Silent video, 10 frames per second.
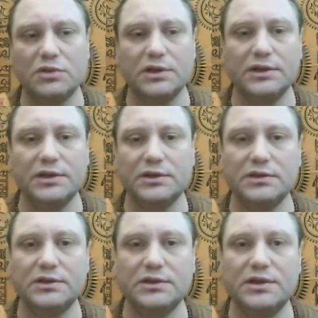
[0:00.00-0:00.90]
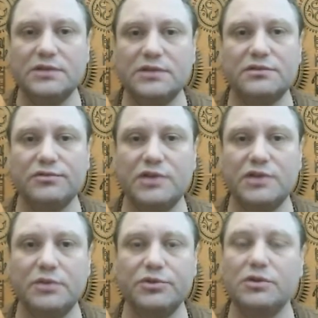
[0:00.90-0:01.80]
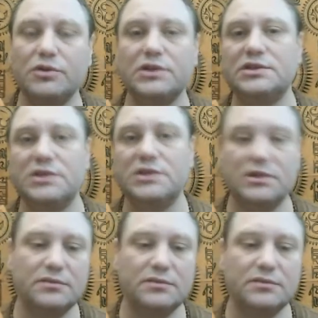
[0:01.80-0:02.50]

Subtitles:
like Instagram. You're gonna see